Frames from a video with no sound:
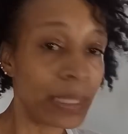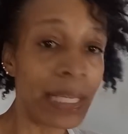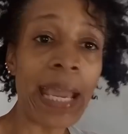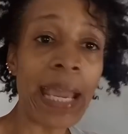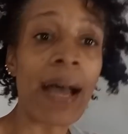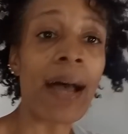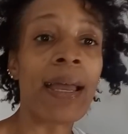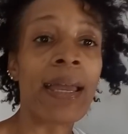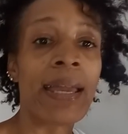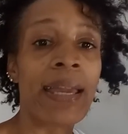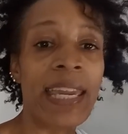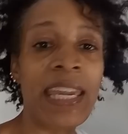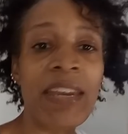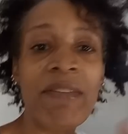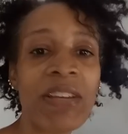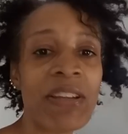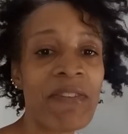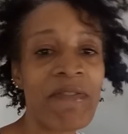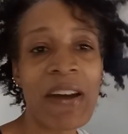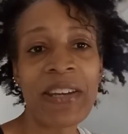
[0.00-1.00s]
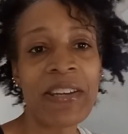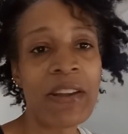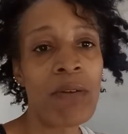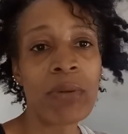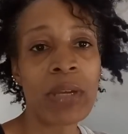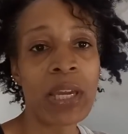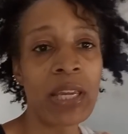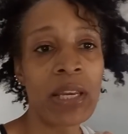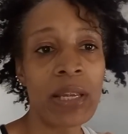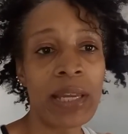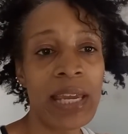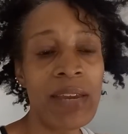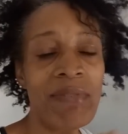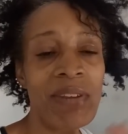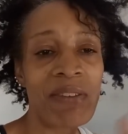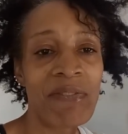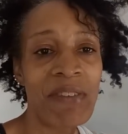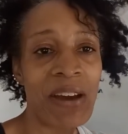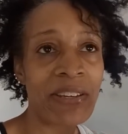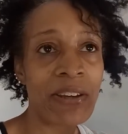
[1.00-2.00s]
yeah, even if I
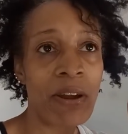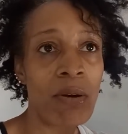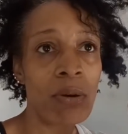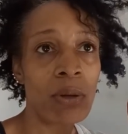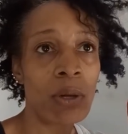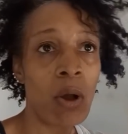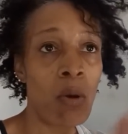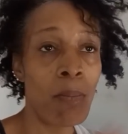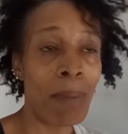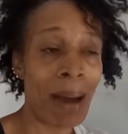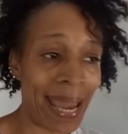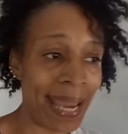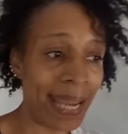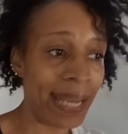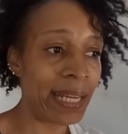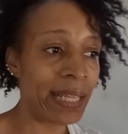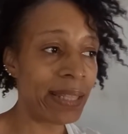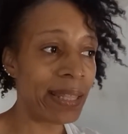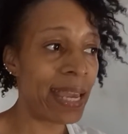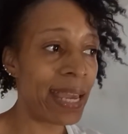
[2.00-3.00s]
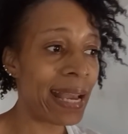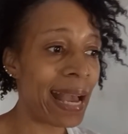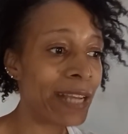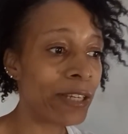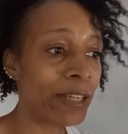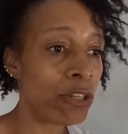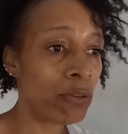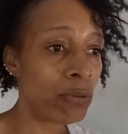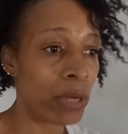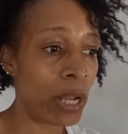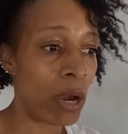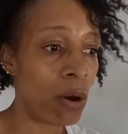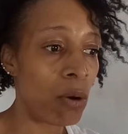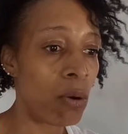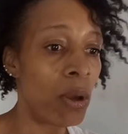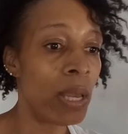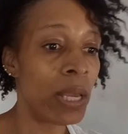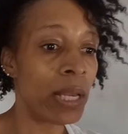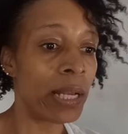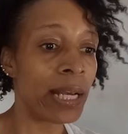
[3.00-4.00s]
don't go buy anything, I do
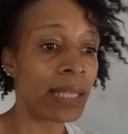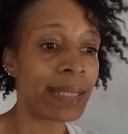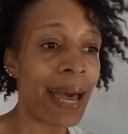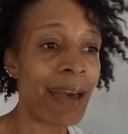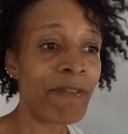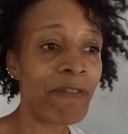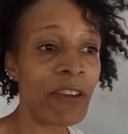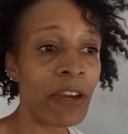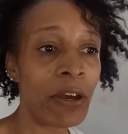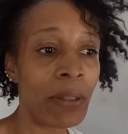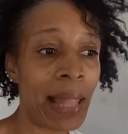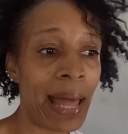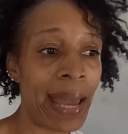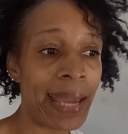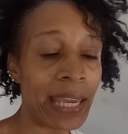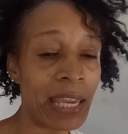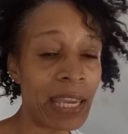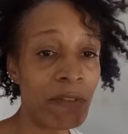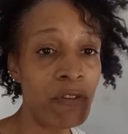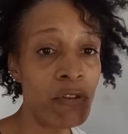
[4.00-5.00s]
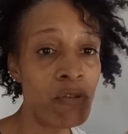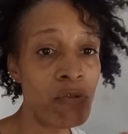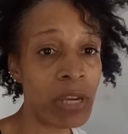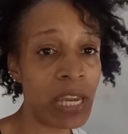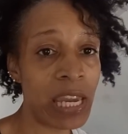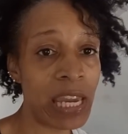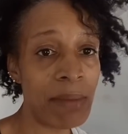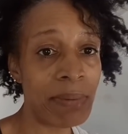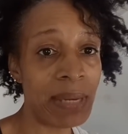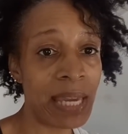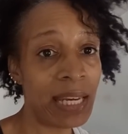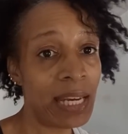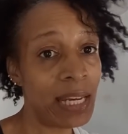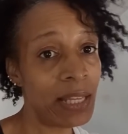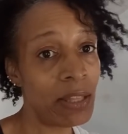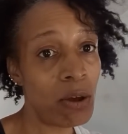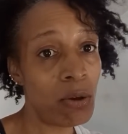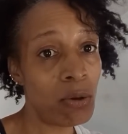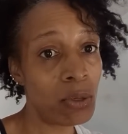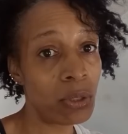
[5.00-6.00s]
know, because I feel like if you keep
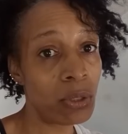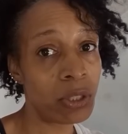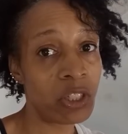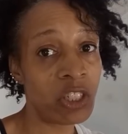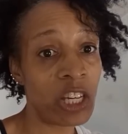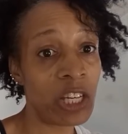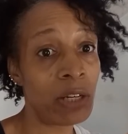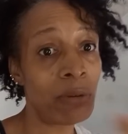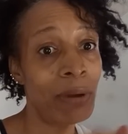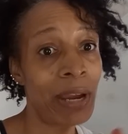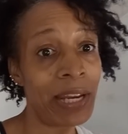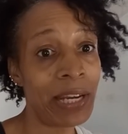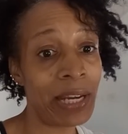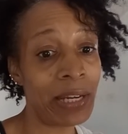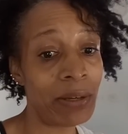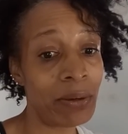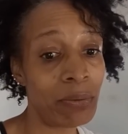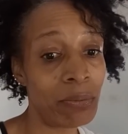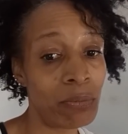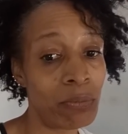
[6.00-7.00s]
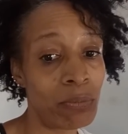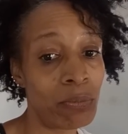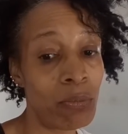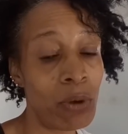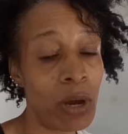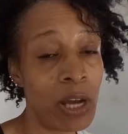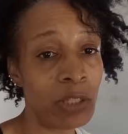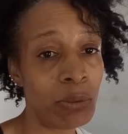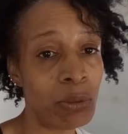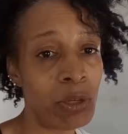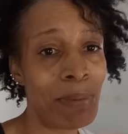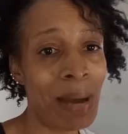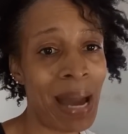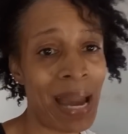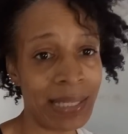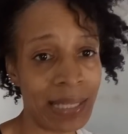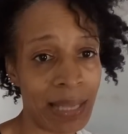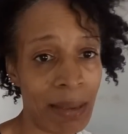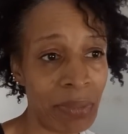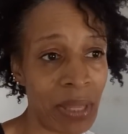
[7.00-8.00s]
getting those generated ones when you
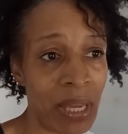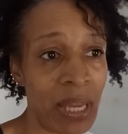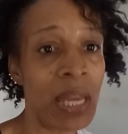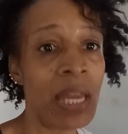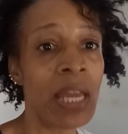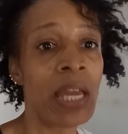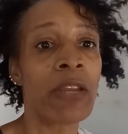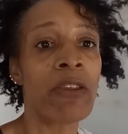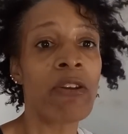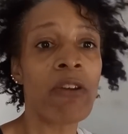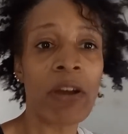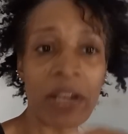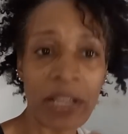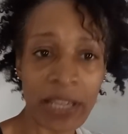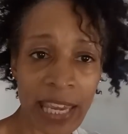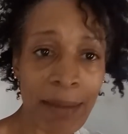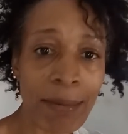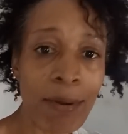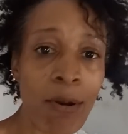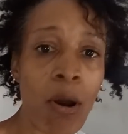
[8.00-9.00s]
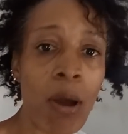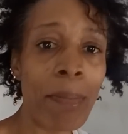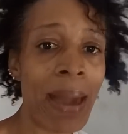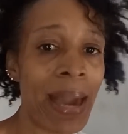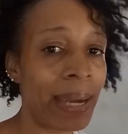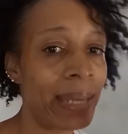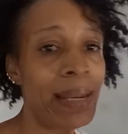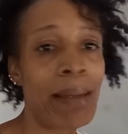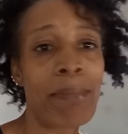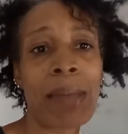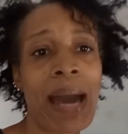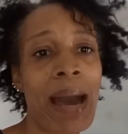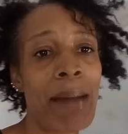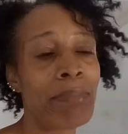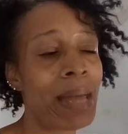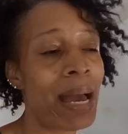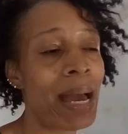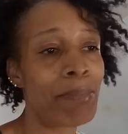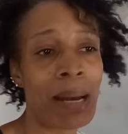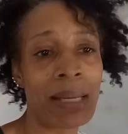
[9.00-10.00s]
buy something, you're going to keep going back, and
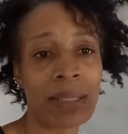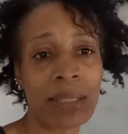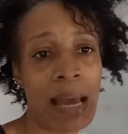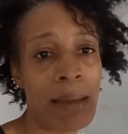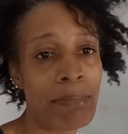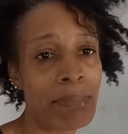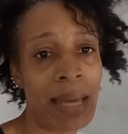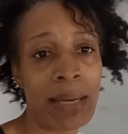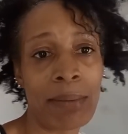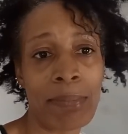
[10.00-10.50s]
I'm not about that.